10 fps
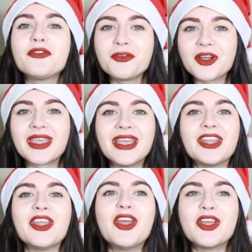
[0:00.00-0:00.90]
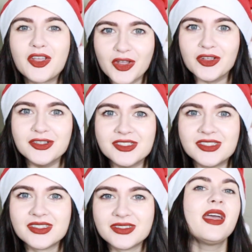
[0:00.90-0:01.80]
freaking good.
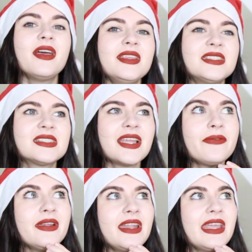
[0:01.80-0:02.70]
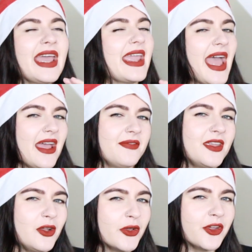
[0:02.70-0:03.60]
This is definitely a
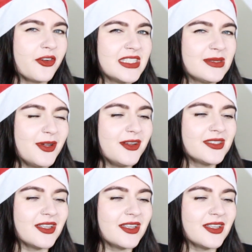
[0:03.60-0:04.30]
heavier look at Christmas.